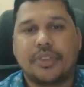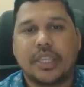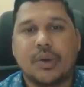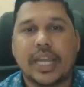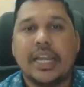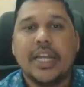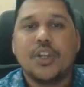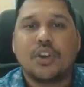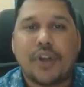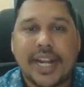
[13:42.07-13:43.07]
Okay, you
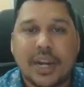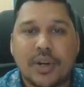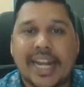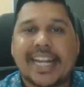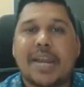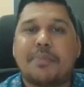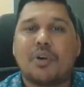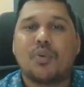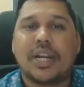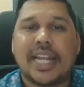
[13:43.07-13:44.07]
are finding out 88 power
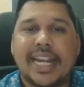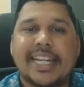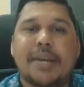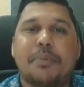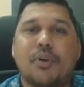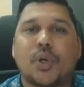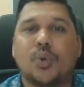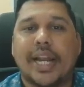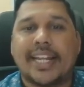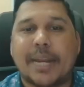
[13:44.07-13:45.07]
1, 88 power 2,
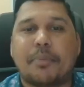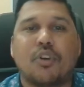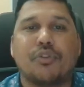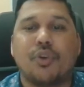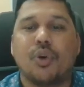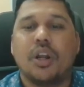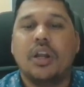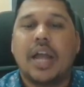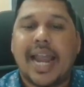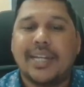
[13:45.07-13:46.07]
88 power 4,
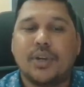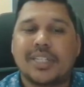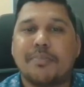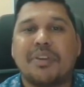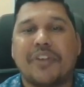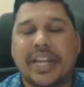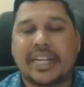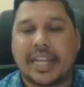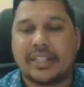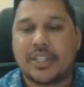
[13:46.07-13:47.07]
and you are simplifying it
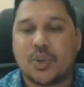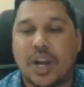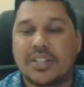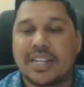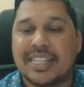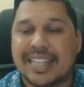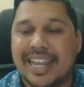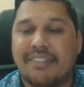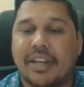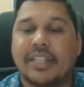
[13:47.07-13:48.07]
like this. So answer is
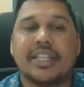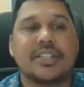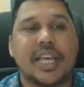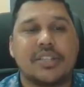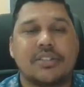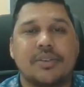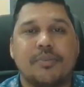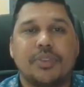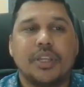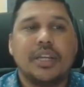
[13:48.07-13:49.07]
11 in this case.
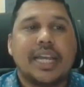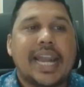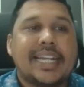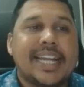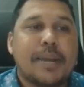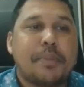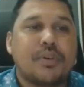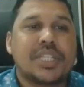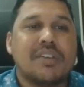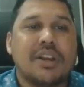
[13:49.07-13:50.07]
88 power
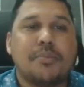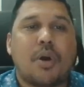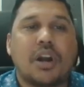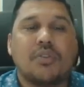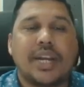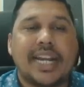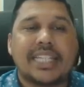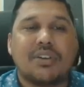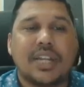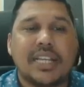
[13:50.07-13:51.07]
7 mod
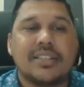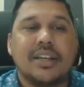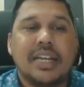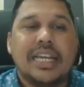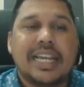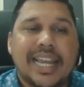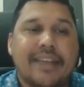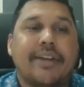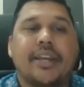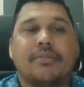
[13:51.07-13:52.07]
187 is
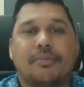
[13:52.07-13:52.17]
11.